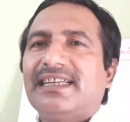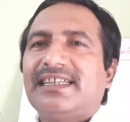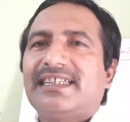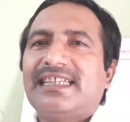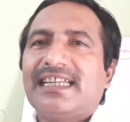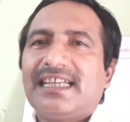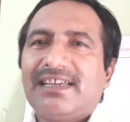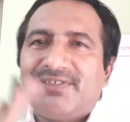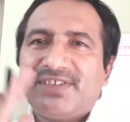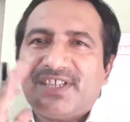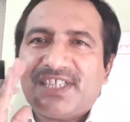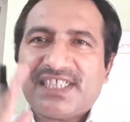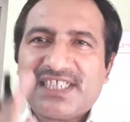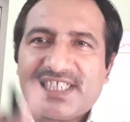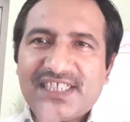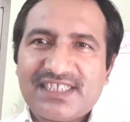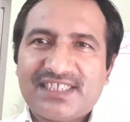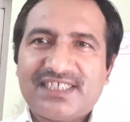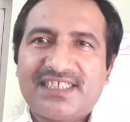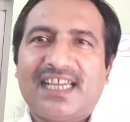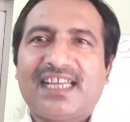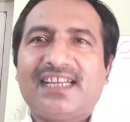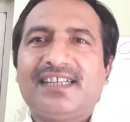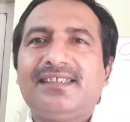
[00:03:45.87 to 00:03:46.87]

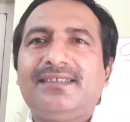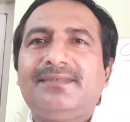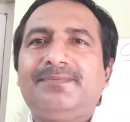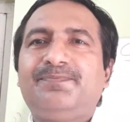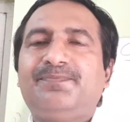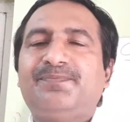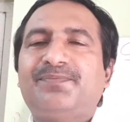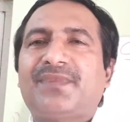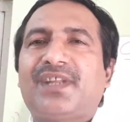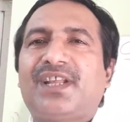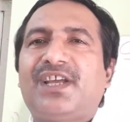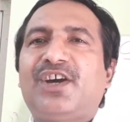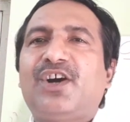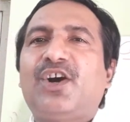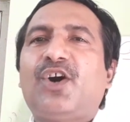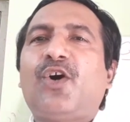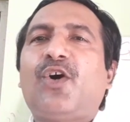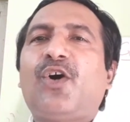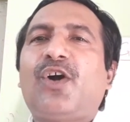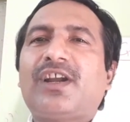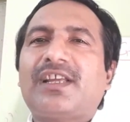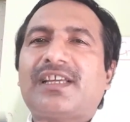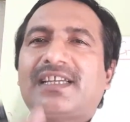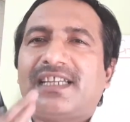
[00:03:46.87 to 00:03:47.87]
gravitation
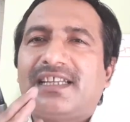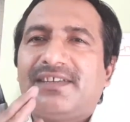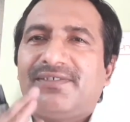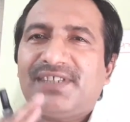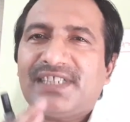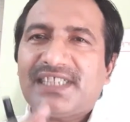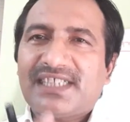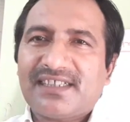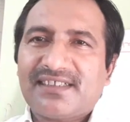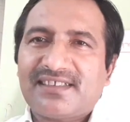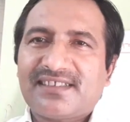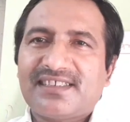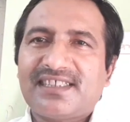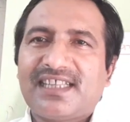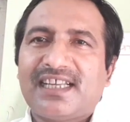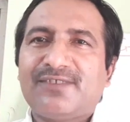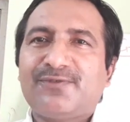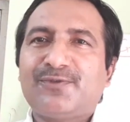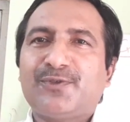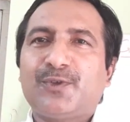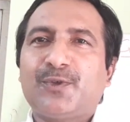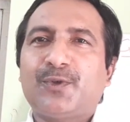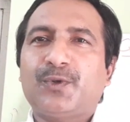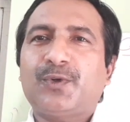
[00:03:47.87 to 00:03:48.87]
or gravitational
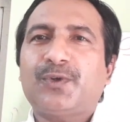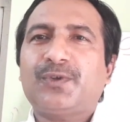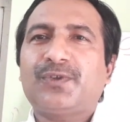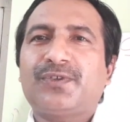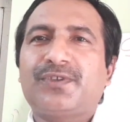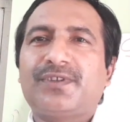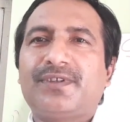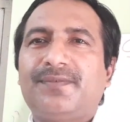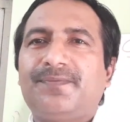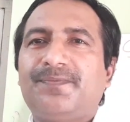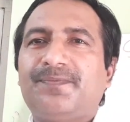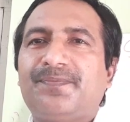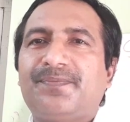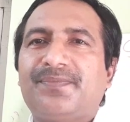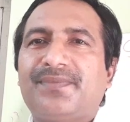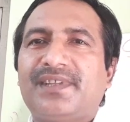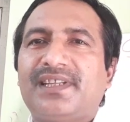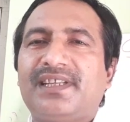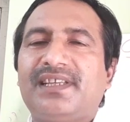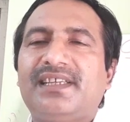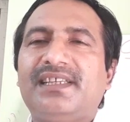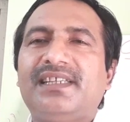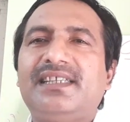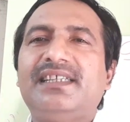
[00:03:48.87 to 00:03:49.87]
force
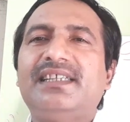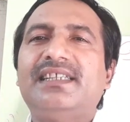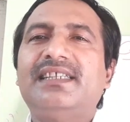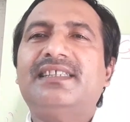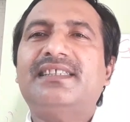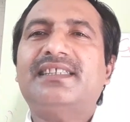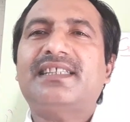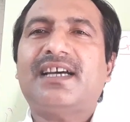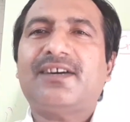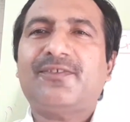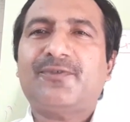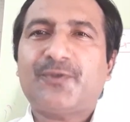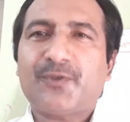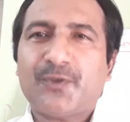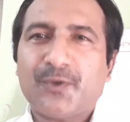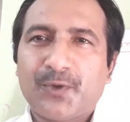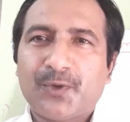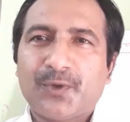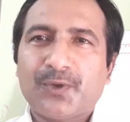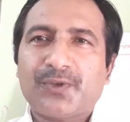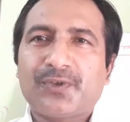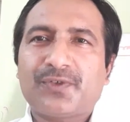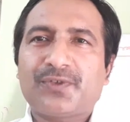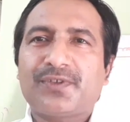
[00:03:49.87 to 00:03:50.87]
is the
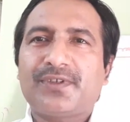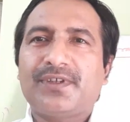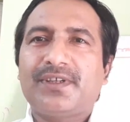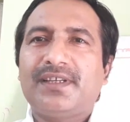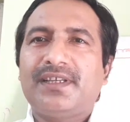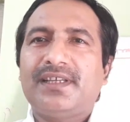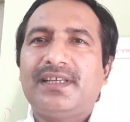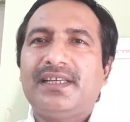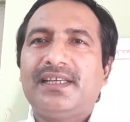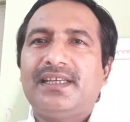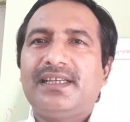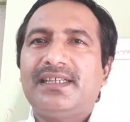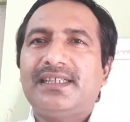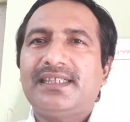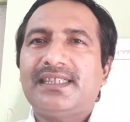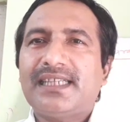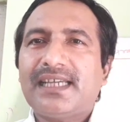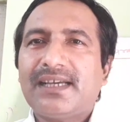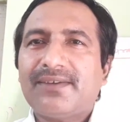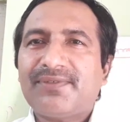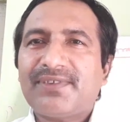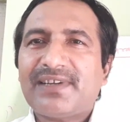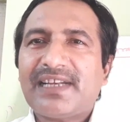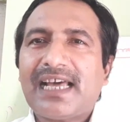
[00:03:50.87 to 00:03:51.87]
force
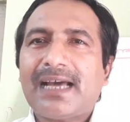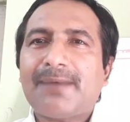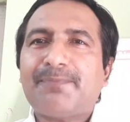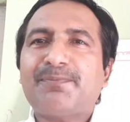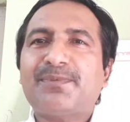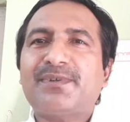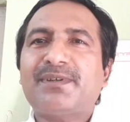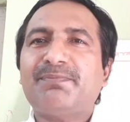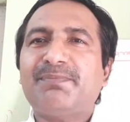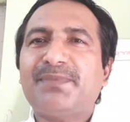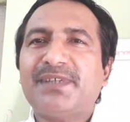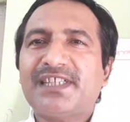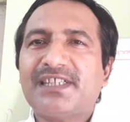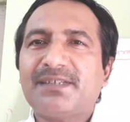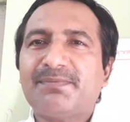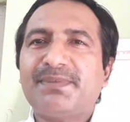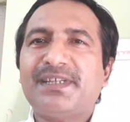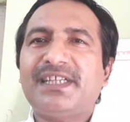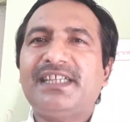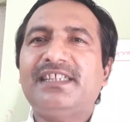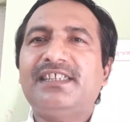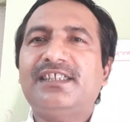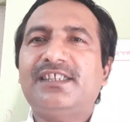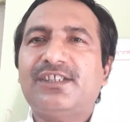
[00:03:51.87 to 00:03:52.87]
developed
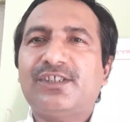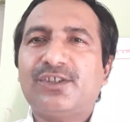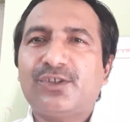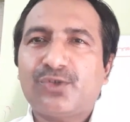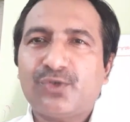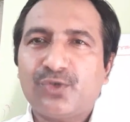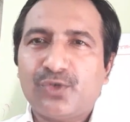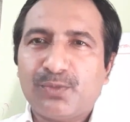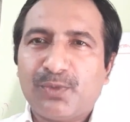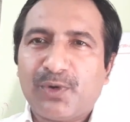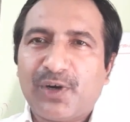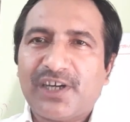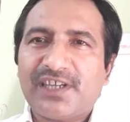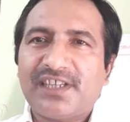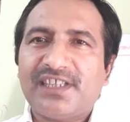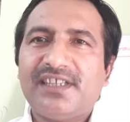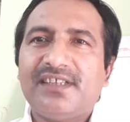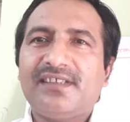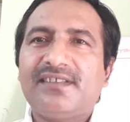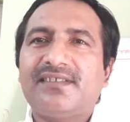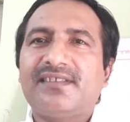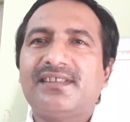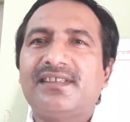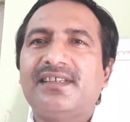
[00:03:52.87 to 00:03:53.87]
between two
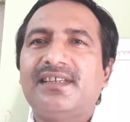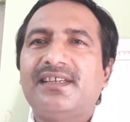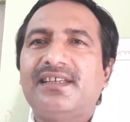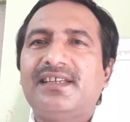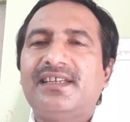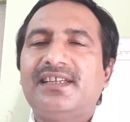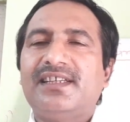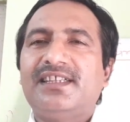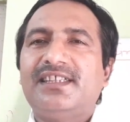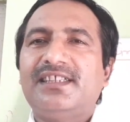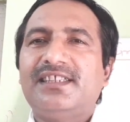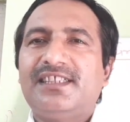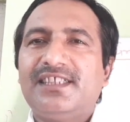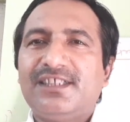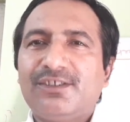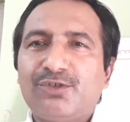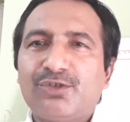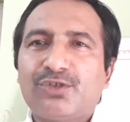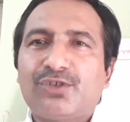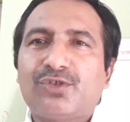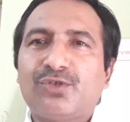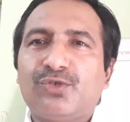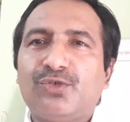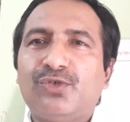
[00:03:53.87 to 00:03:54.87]
bodies
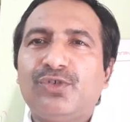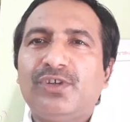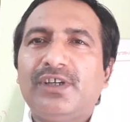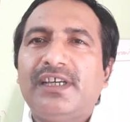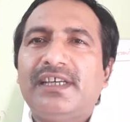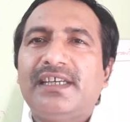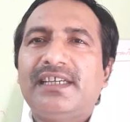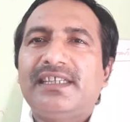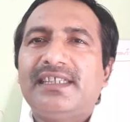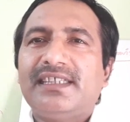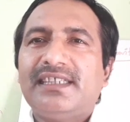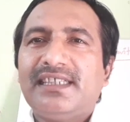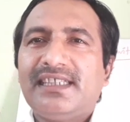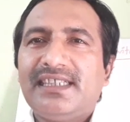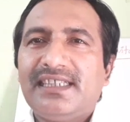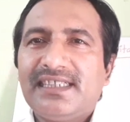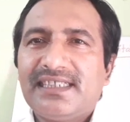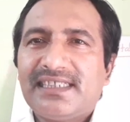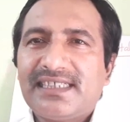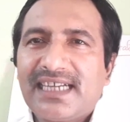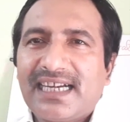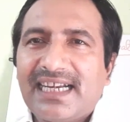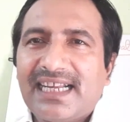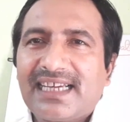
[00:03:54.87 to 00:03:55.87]
due to
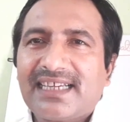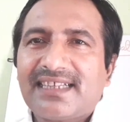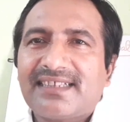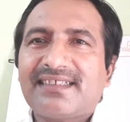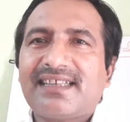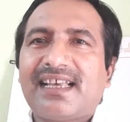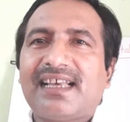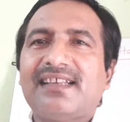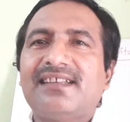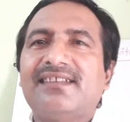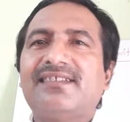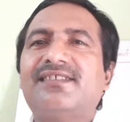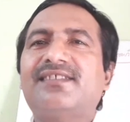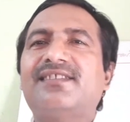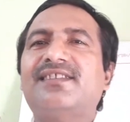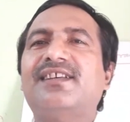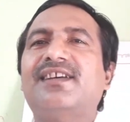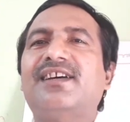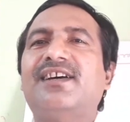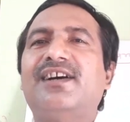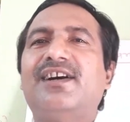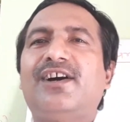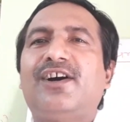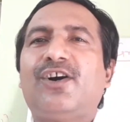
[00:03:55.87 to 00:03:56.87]
interactions
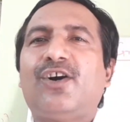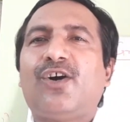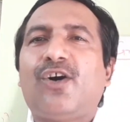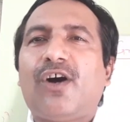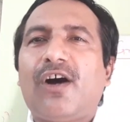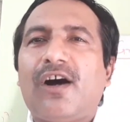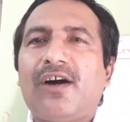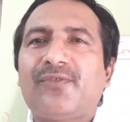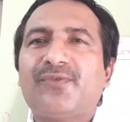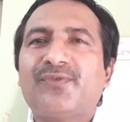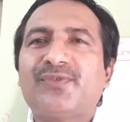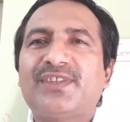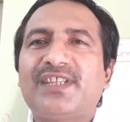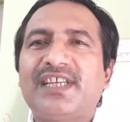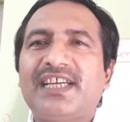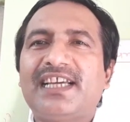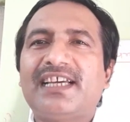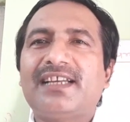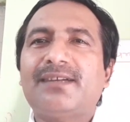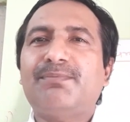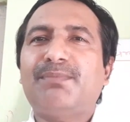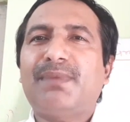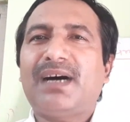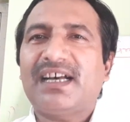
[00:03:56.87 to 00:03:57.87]
of
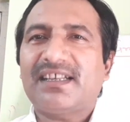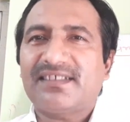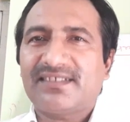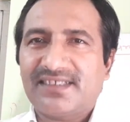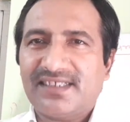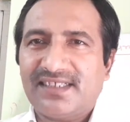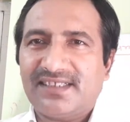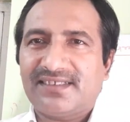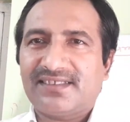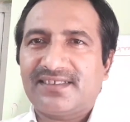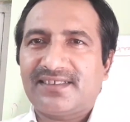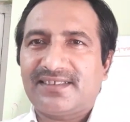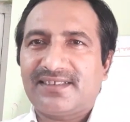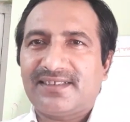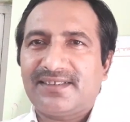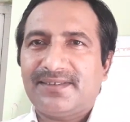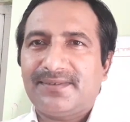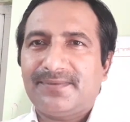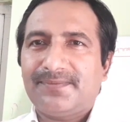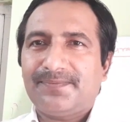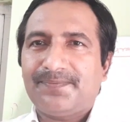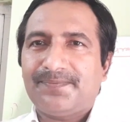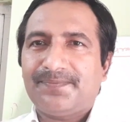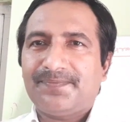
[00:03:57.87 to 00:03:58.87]
their masses.
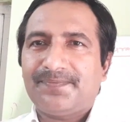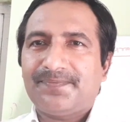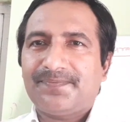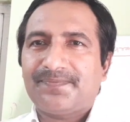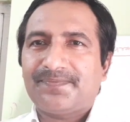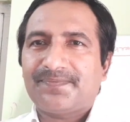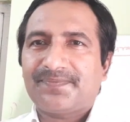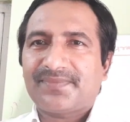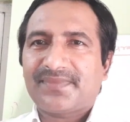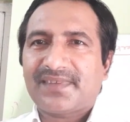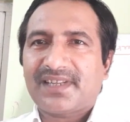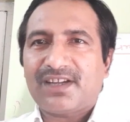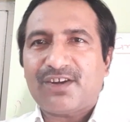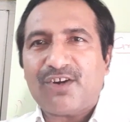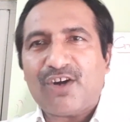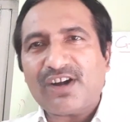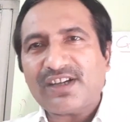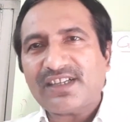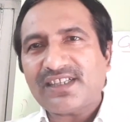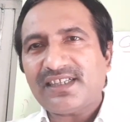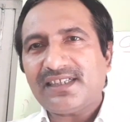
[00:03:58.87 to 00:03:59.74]
Got